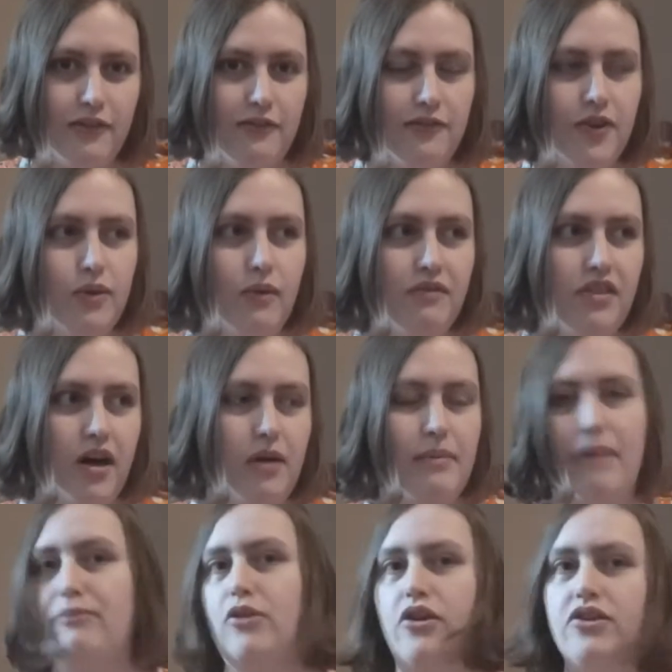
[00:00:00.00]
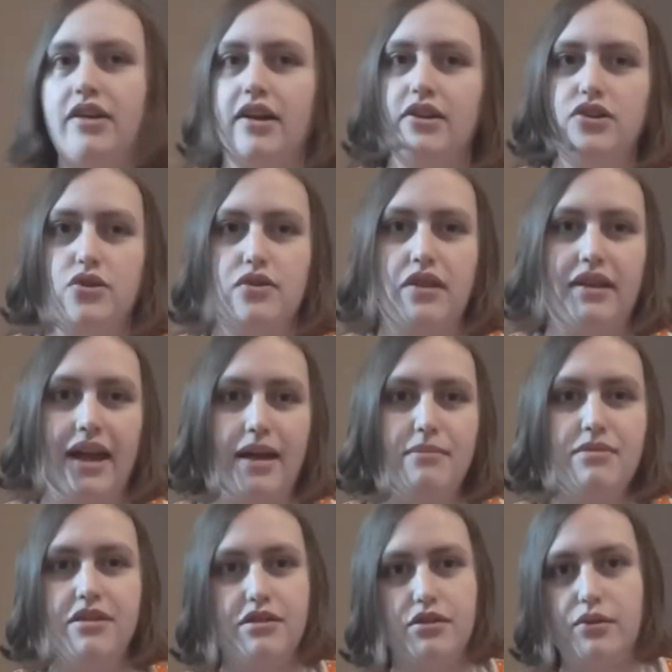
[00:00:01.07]
few of them, I'm not entirely sure on the
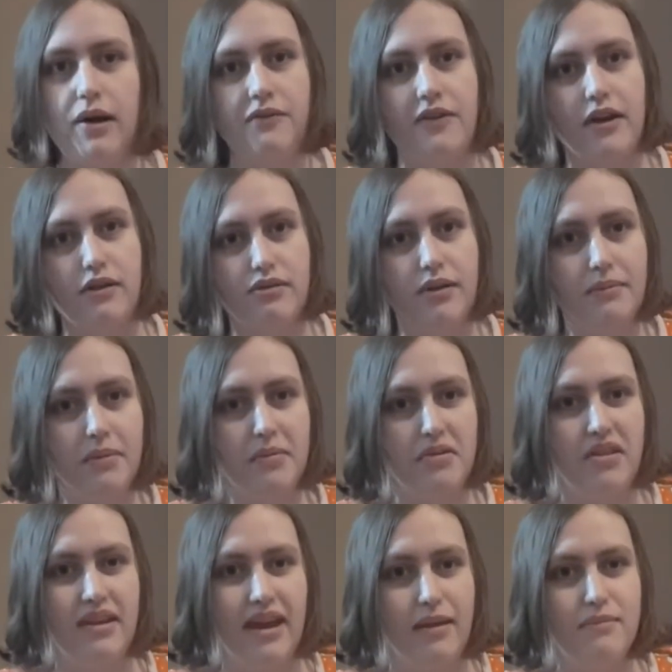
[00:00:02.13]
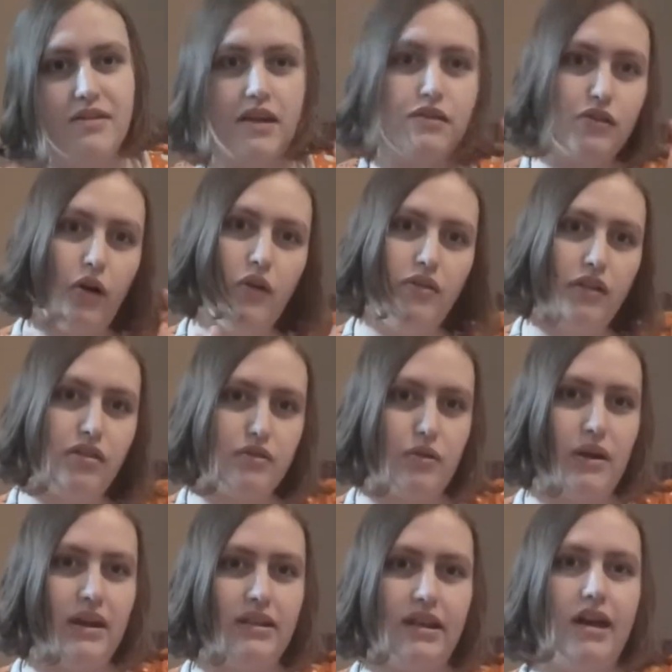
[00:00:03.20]
names. So if I stumble on the names, it's on the
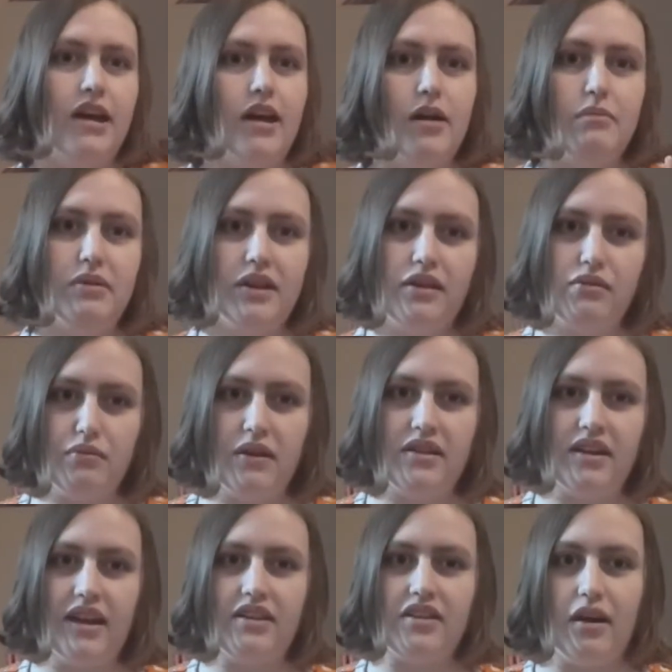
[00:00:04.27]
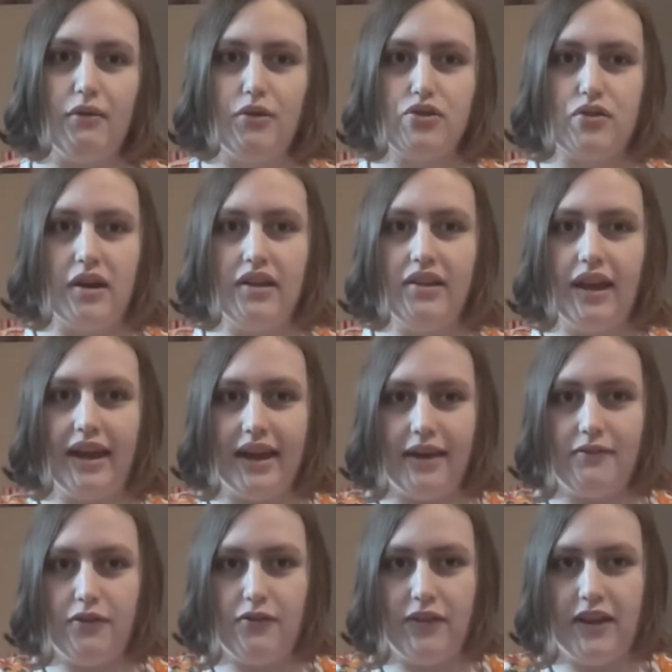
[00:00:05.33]
screen. Please read it. I will try link
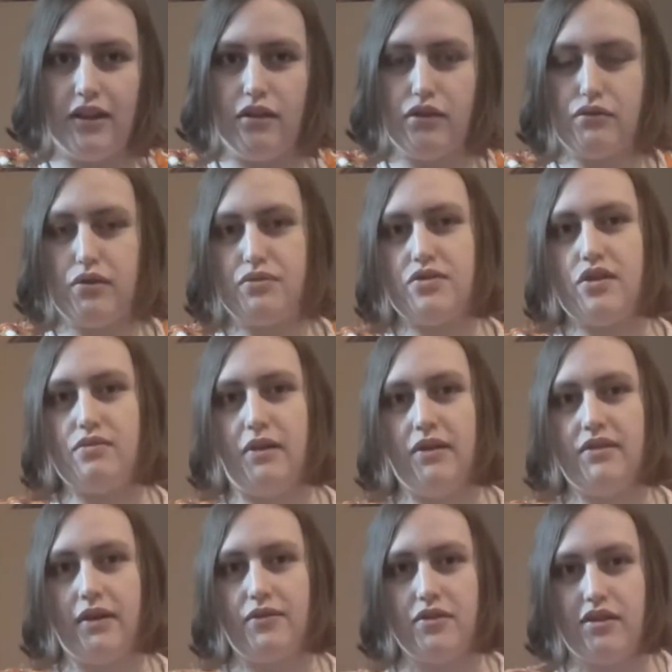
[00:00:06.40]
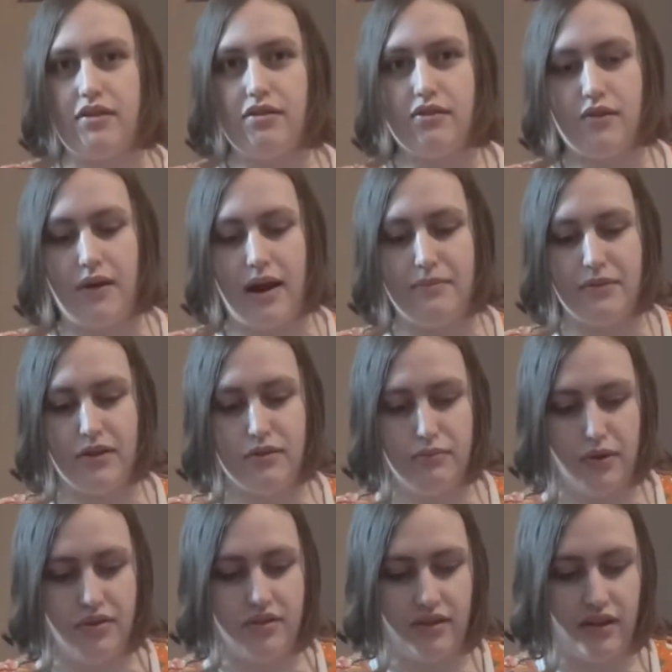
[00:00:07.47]
everything in the description as well to everyone's Instagram, because
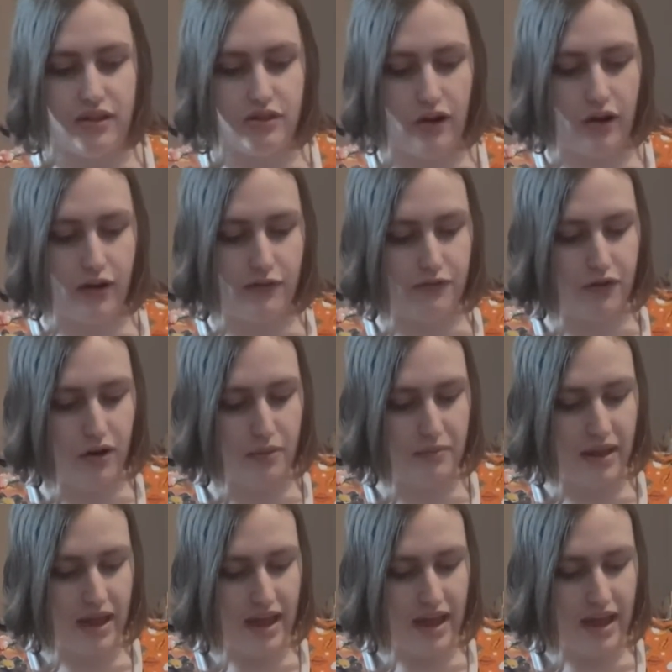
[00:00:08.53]
most of these are from,